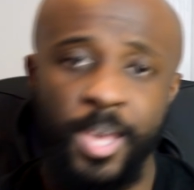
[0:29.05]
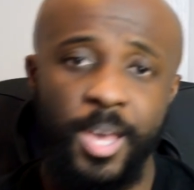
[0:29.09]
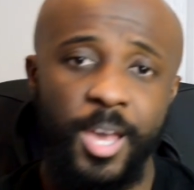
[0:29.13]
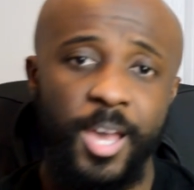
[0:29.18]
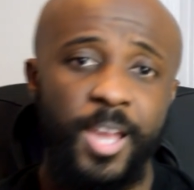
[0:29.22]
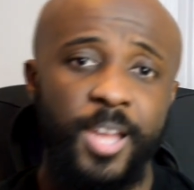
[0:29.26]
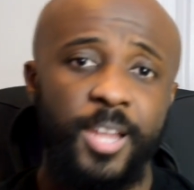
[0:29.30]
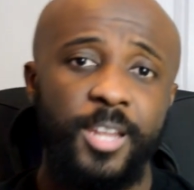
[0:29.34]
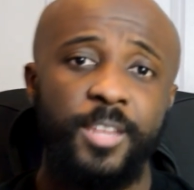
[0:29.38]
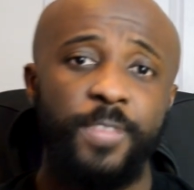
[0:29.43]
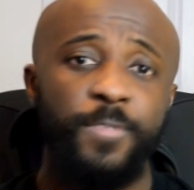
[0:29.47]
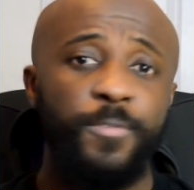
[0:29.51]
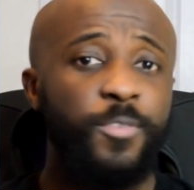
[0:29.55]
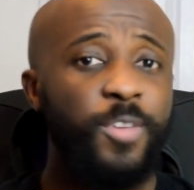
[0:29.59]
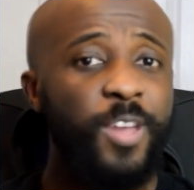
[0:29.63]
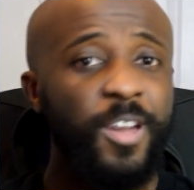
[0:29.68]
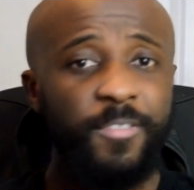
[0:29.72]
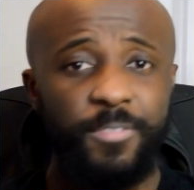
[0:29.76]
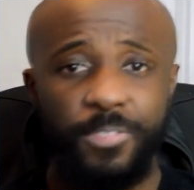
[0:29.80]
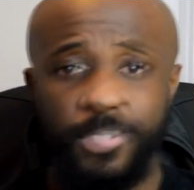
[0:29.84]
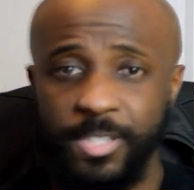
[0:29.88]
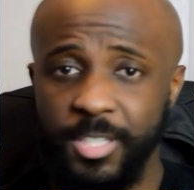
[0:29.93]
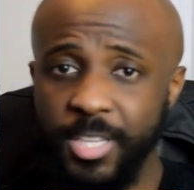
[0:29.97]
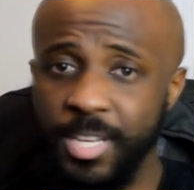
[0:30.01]
And if you
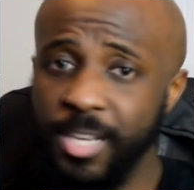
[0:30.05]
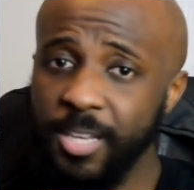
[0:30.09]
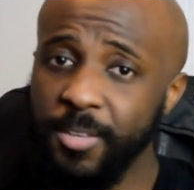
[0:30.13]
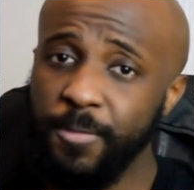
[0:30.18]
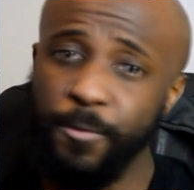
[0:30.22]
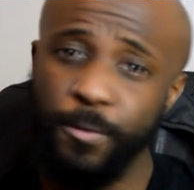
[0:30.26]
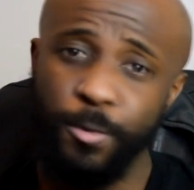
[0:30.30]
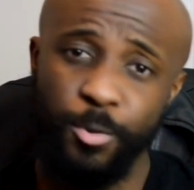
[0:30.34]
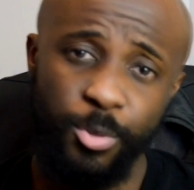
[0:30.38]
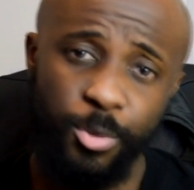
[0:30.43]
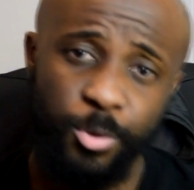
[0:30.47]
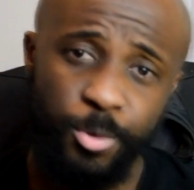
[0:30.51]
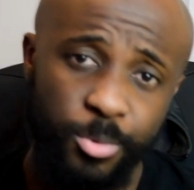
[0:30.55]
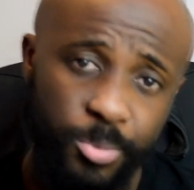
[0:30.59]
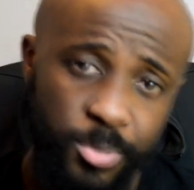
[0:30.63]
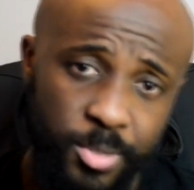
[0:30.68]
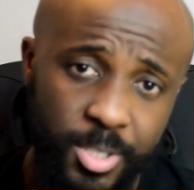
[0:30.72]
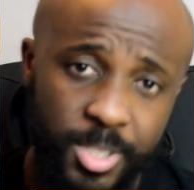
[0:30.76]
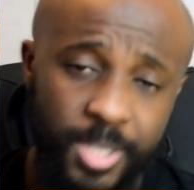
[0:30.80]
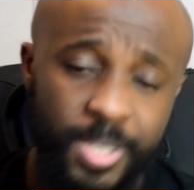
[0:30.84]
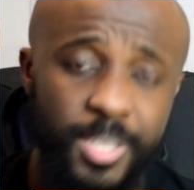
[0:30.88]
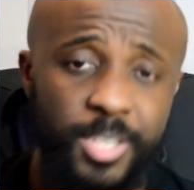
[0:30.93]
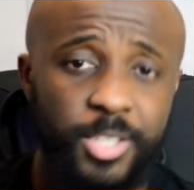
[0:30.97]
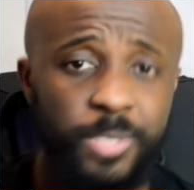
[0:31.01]
haven't yet, if you're new to
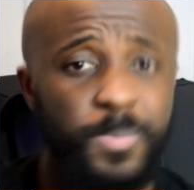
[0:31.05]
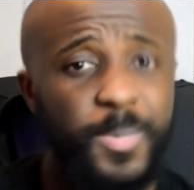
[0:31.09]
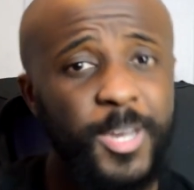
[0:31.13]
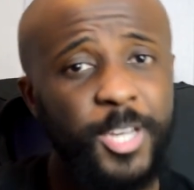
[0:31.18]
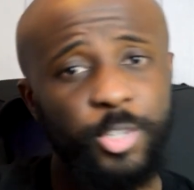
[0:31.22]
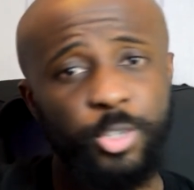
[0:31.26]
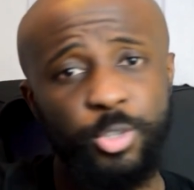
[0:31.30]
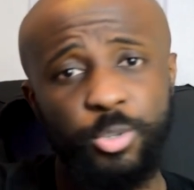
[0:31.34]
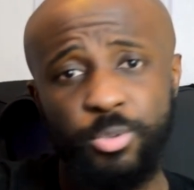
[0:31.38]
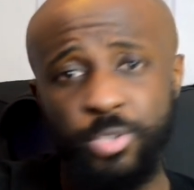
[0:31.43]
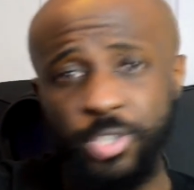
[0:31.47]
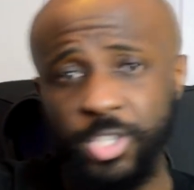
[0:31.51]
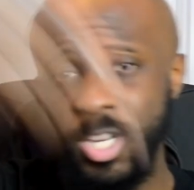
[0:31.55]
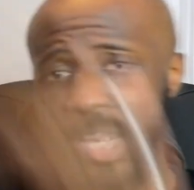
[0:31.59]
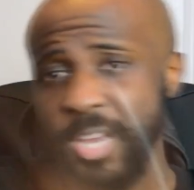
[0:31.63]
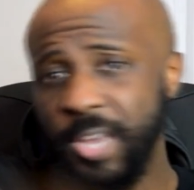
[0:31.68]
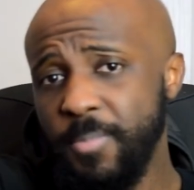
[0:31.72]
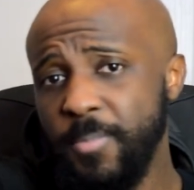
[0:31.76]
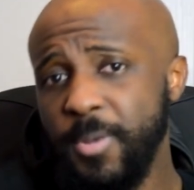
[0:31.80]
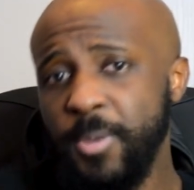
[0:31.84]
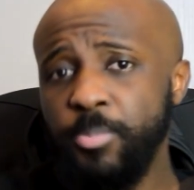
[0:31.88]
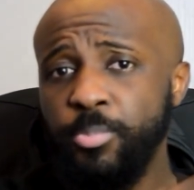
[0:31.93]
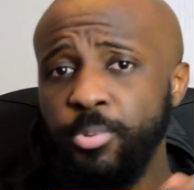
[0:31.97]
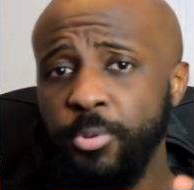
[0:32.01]
see this, make sure you
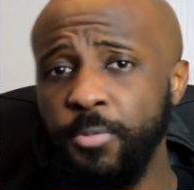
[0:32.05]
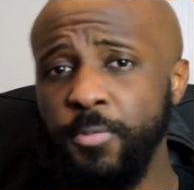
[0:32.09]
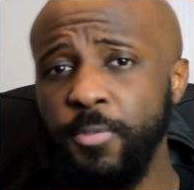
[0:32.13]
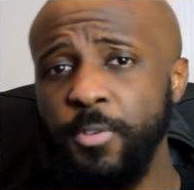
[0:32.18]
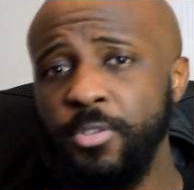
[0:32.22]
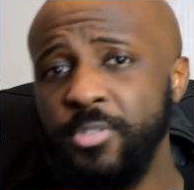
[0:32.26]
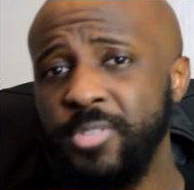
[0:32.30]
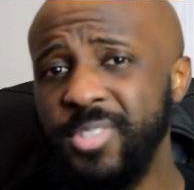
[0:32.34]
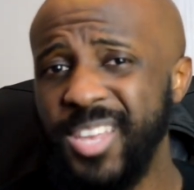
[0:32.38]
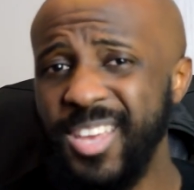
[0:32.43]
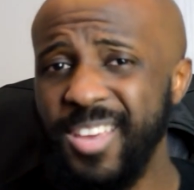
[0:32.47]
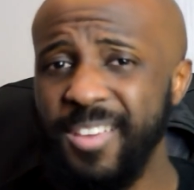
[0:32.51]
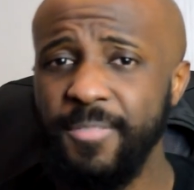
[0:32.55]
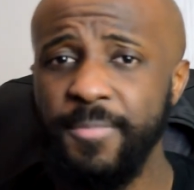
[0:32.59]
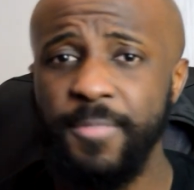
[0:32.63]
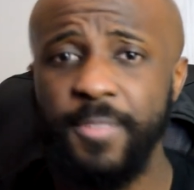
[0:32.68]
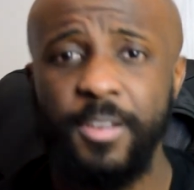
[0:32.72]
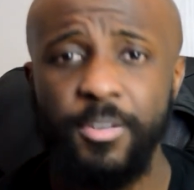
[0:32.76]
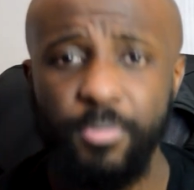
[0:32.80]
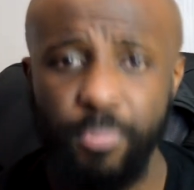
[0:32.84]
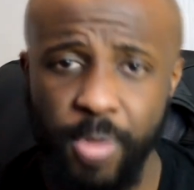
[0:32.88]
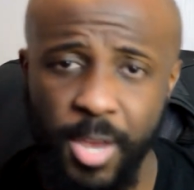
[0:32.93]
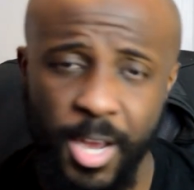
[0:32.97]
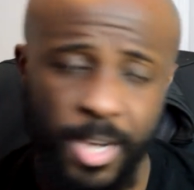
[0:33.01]
check my previous
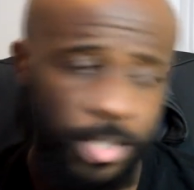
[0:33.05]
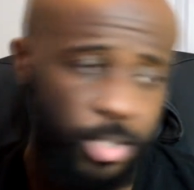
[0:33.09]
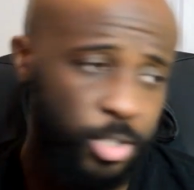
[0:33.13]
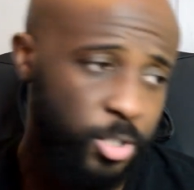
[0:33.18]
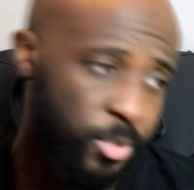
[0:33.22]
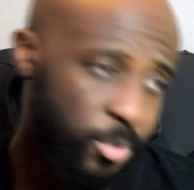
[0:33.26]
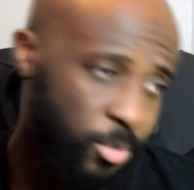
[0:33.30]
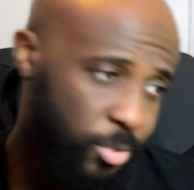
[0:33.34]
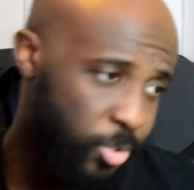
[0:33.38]
AFL reaction.